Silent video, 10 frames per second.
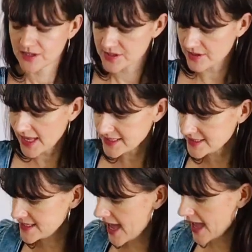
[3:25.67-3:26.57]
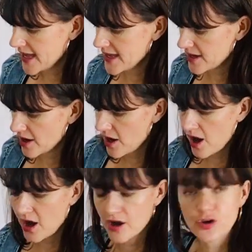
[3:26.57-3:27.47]
So let's take
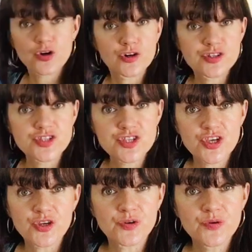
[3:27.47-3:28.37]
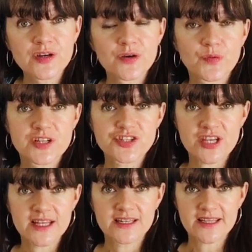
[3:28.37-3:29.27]
our chord 2, which
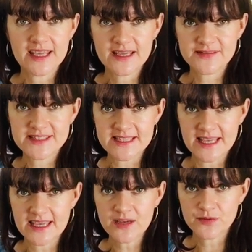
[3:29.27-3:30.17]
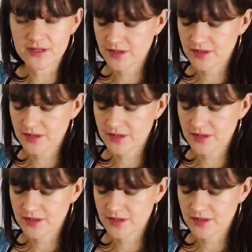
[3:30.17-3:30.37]
in the key of C